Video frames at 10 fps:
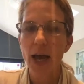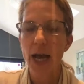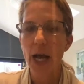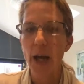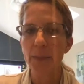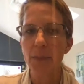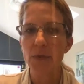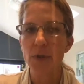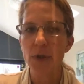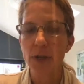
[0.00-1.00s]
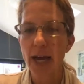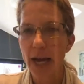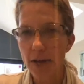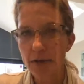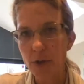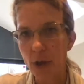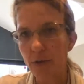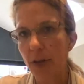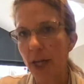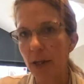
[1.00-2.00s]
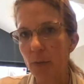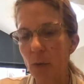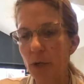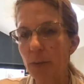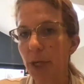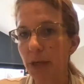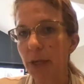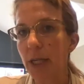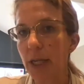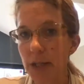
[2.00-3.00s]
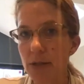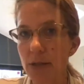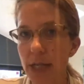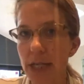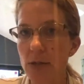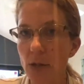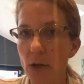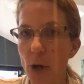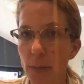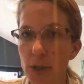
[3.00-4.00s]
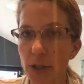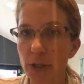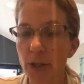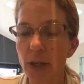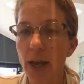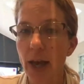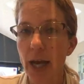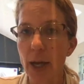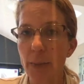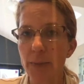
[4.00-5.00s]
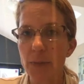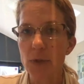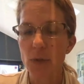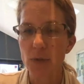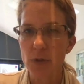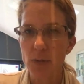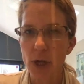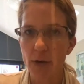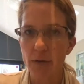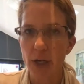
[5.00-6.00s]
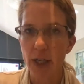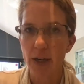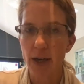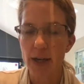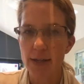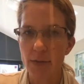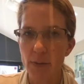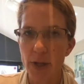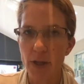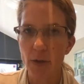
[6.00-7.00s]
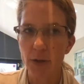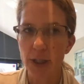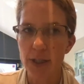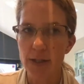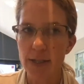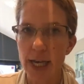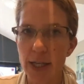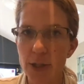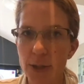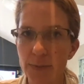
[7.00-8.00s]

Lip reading: So you don't have to offer that in the morning, but it is a good option to be offering a 7-month-old at this stage.